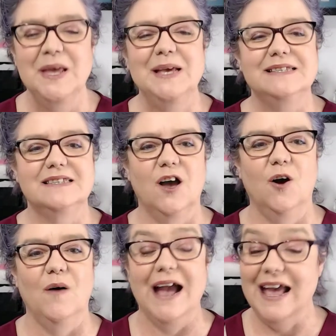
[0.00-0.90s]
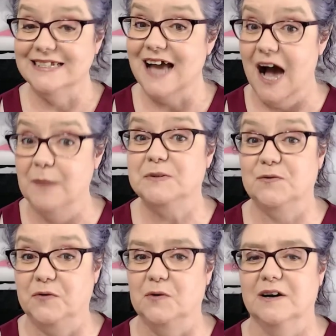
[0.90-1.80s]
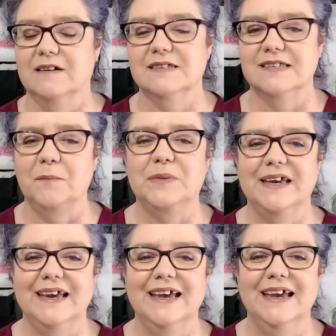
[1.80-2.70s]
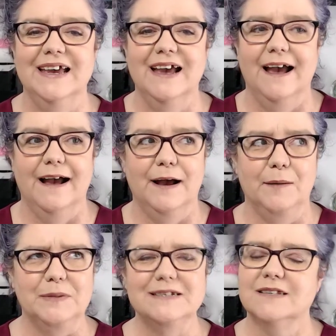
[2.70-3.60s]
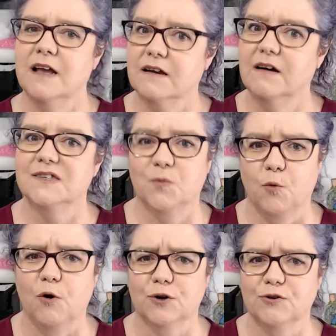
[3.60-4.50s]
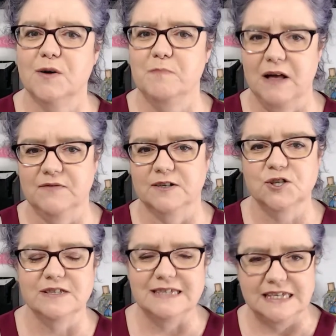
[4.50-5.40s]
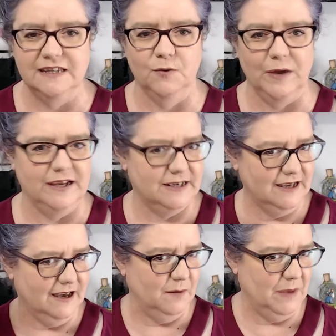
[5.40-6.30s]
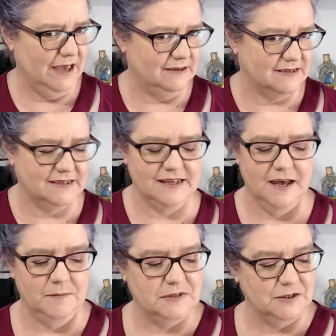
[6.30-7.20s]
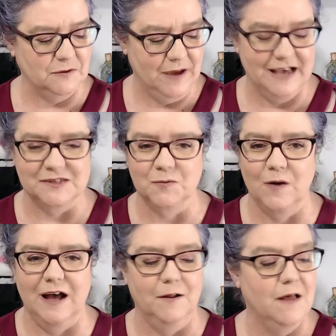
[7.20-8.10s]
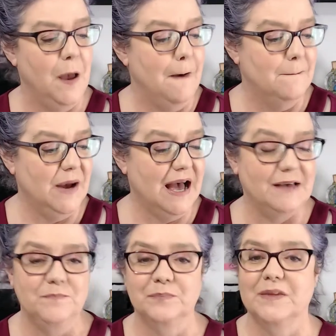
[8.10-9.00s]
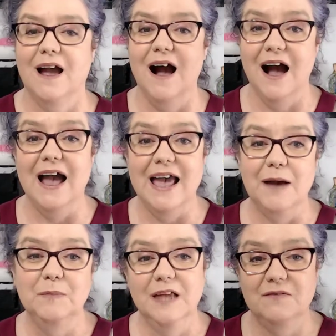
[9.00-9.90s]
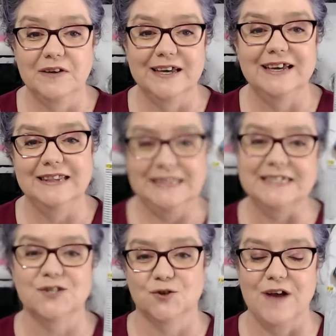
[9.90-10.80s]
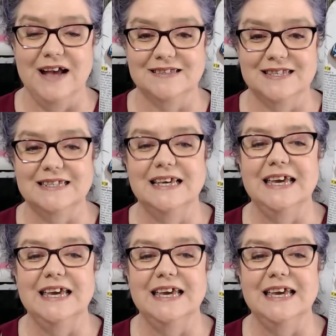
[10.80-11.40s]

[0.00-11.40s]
So I had to opt for something um, that does not cause wardrobe malfunctions in the wind, um, hence the updo as well. But I am loving this dress.